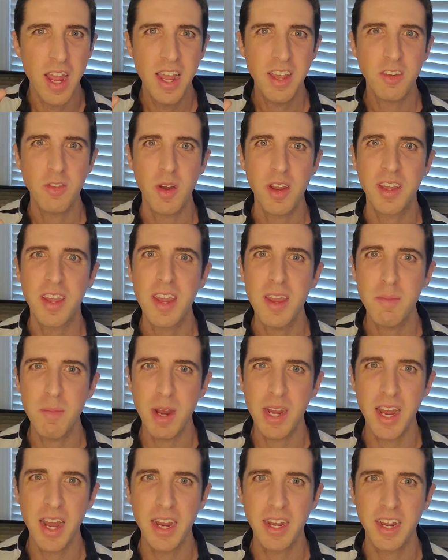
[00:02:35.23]
so I keep
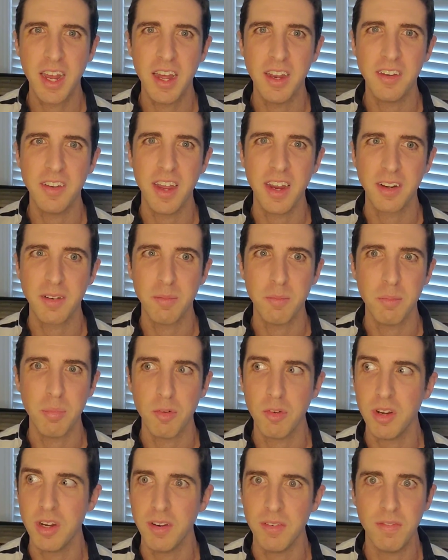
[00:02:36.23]
my eye contact
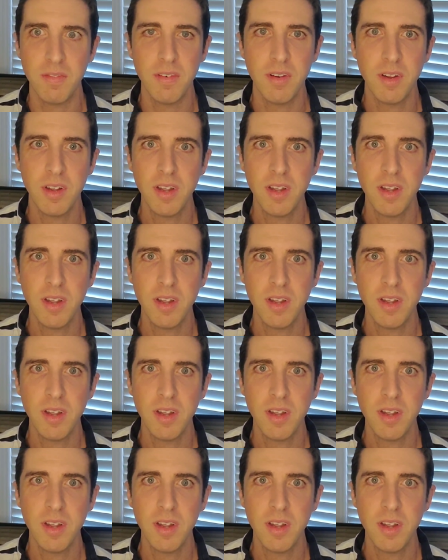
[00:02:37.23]
brief.